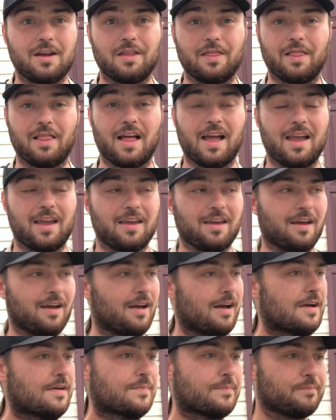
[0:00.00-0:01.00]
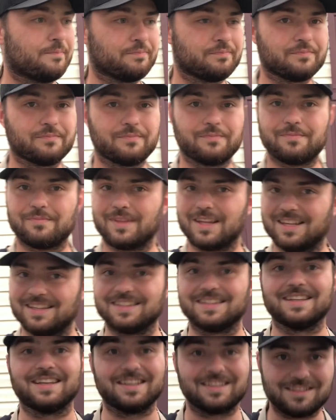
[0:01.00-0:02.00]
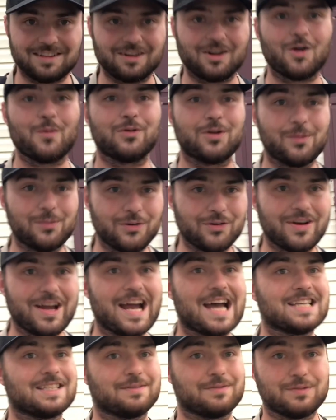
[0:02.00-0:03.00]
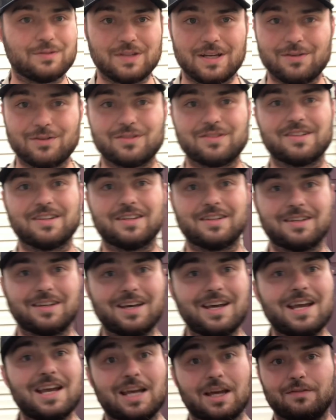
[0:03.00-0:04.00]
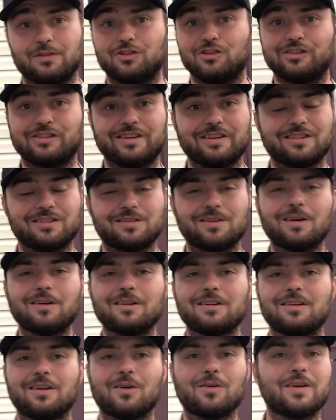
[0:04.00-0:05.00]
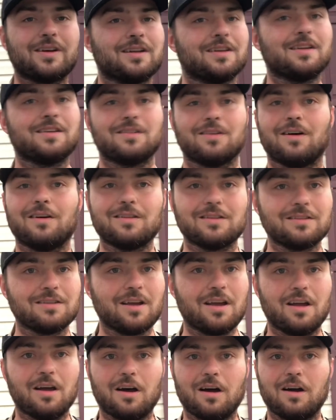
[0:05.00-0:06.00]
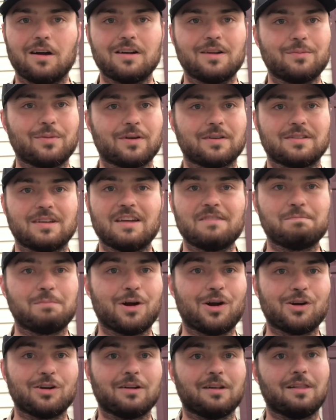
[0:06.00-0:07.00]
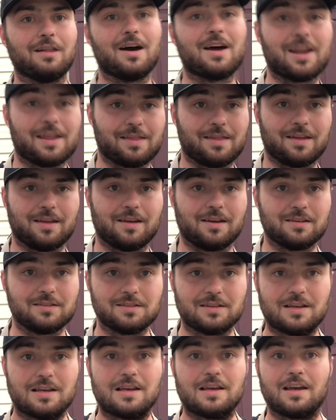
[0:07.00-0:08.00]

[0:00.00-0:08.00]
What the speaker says: Like, it's going to open up your eyes if you've never seen it. If you're just getting started, don't get disheartened, because I've burned a lot of things.